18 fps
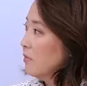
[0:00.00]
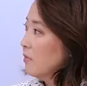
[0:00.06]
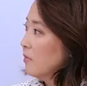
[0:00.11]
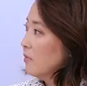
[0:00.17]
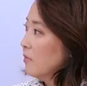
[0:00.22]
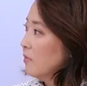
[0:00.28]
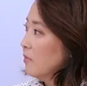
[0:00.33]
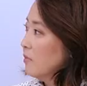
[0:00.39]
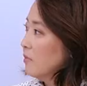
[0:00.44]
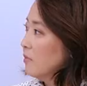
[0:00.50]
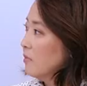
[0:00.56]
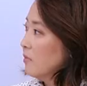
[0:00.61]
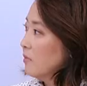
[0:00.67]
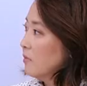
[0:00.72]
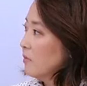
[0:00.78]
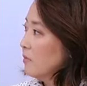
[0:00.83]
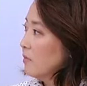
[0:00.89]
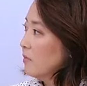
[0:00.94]

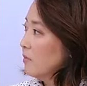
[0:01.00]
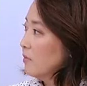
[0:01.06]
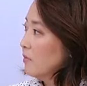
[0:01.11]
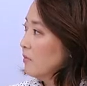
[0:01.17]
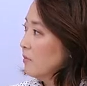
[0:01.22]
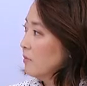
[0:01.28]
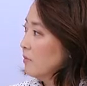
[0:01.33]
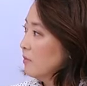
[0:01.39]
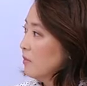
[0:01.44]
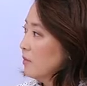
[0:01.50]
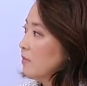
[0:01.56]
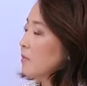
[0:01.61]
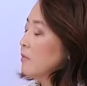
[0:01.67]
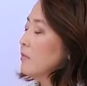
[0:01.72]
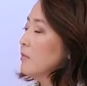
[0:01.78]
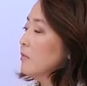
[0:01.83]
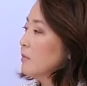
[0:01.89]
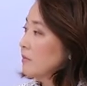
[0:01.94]

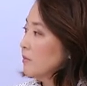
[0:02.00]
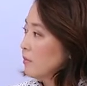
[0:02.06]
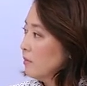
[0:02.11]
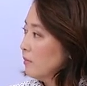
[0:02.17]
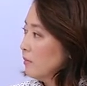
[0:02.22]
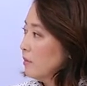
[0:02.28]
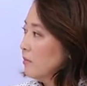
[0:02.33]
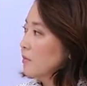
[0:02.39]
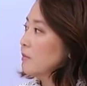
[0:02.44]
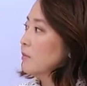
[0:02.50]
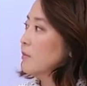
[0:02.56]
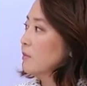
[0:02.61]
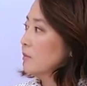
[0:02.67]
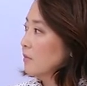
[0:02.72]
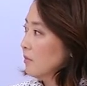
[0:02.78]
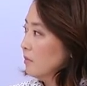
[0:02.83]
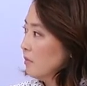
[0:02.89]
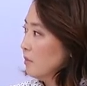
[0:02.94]

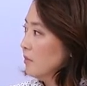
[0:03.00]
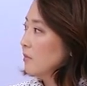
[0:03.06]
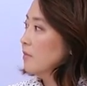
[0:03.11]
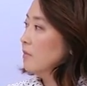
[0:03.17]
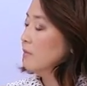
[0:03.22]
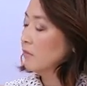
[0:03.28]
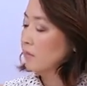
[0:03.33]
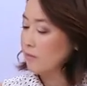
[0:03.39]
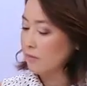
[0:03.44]
(not speaking)